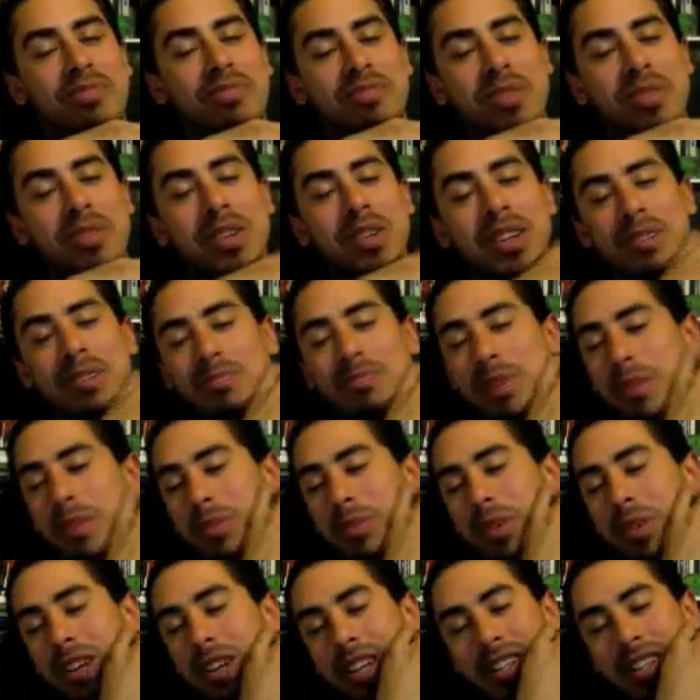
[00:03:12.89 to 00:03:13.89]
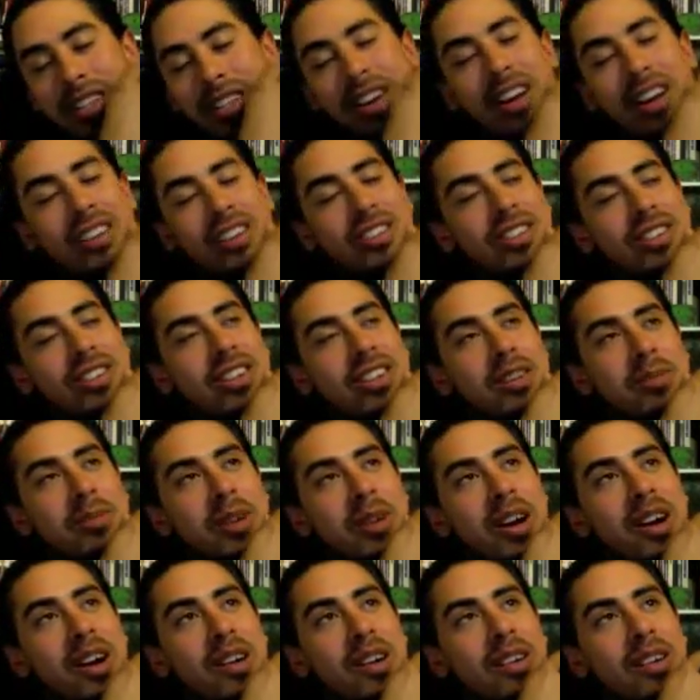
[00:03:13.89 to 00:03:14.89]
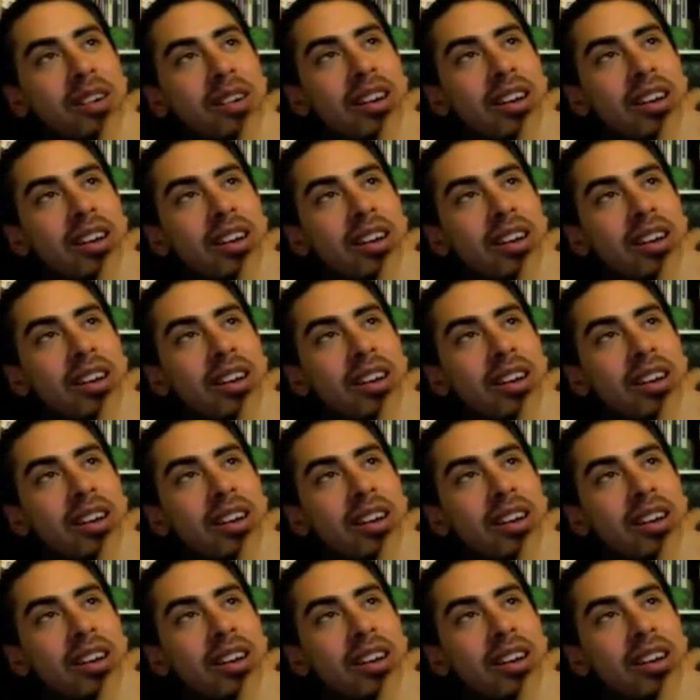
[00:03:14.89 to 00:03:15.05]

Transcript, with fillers: You could people could talk shit about,